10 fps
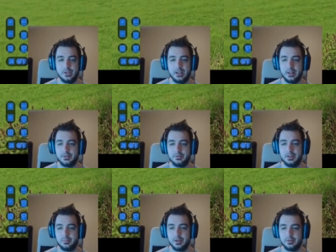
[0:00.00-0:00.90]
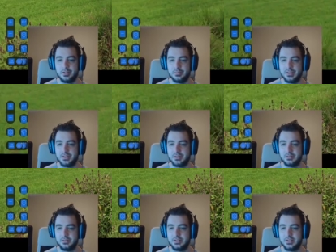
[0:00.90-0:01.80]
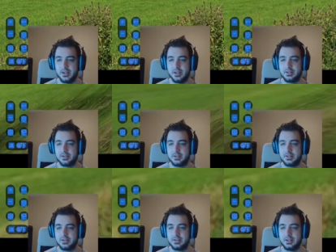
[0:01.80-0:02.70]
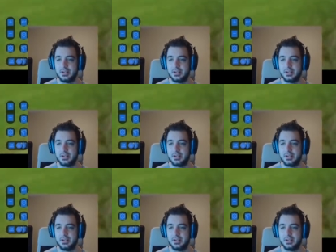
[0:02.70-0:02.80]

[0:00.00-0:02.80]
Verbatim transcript: And I do think Belgium still stands as a decent